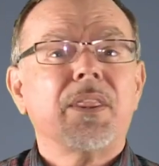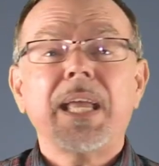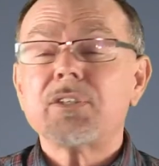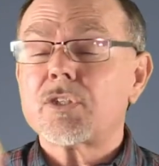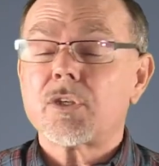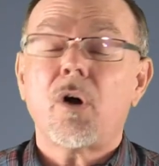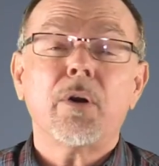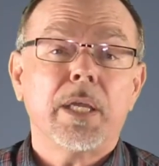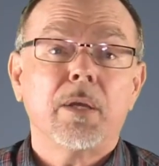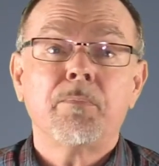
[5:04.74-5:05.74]
They saw
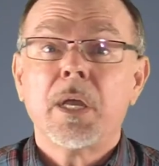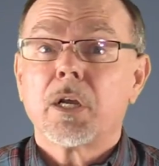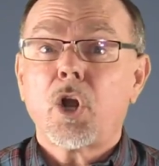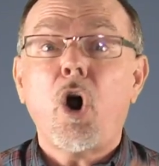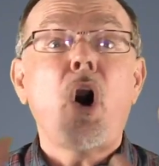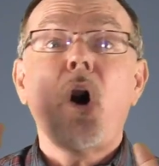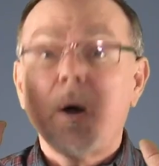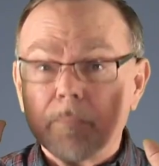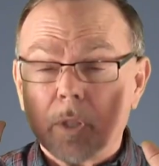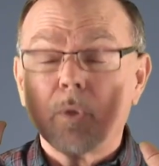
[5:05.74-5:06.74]
him
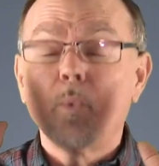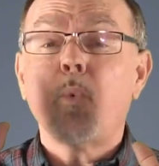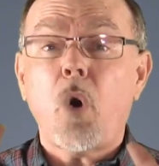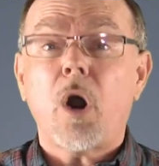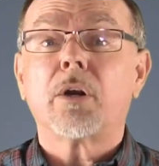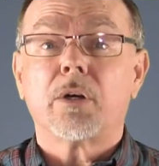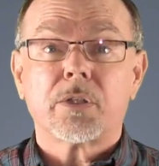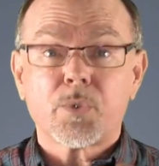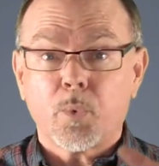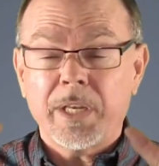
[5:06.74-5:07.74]
calm the
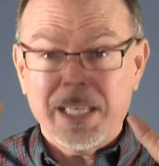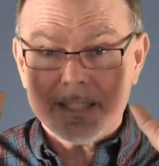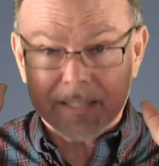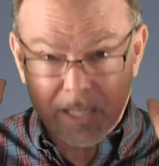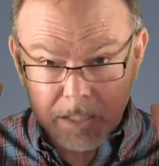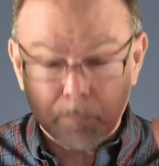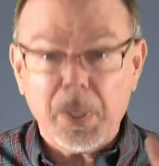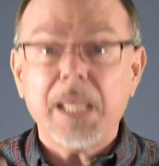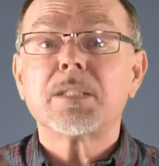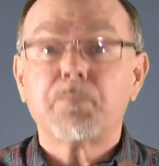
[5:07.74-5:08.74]
waters when he says,
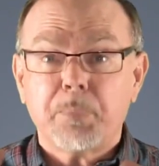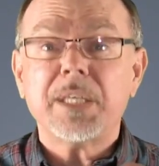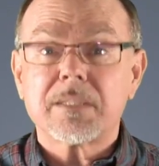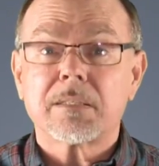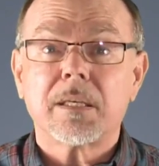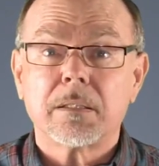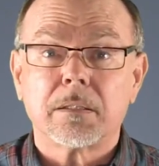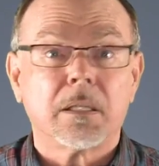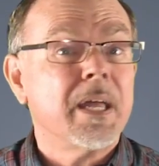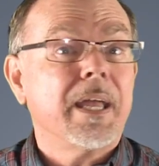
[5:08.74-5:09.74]
"Peace, be
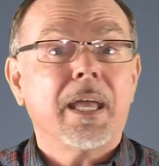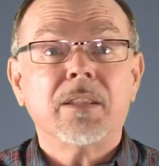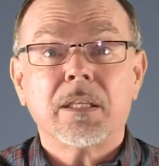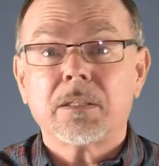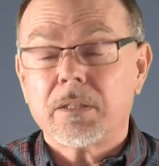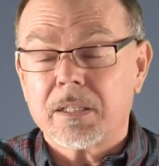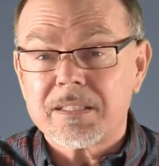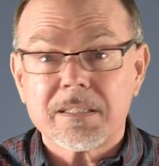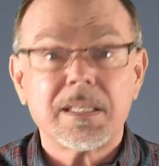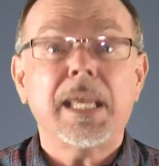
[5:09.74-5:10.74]
still." And the
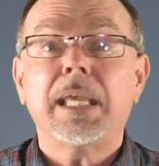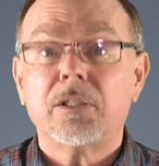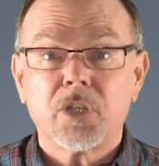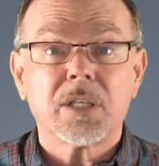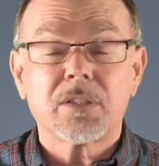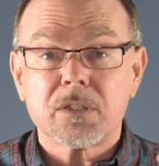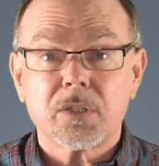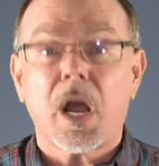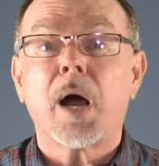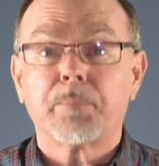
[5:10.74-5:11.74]
sea just
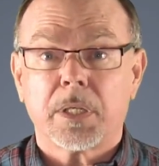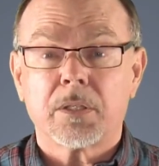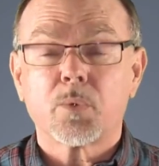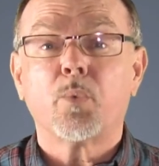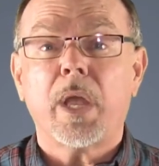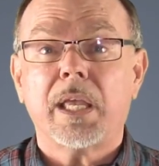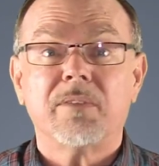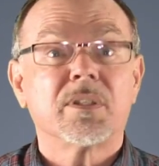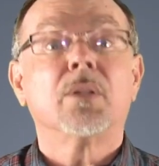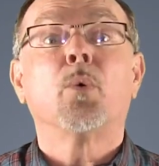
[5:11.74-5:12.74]
stopped its
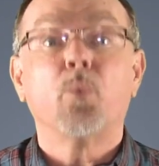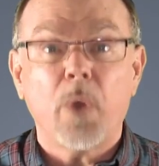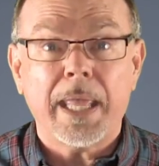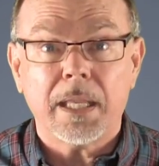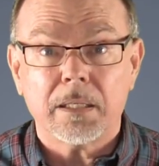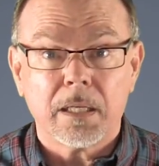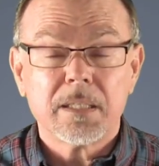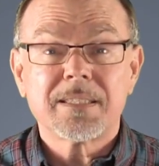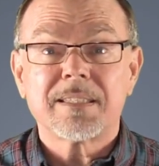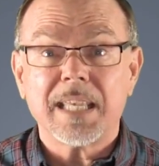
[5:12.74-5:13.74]
waves and the wind
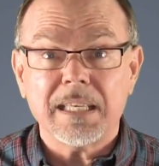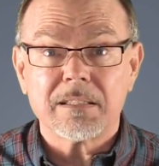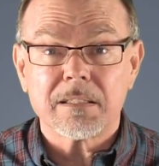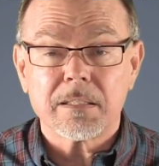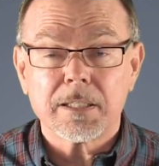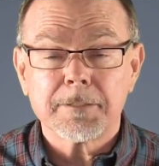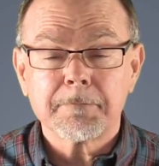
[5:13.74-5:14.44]
ceased.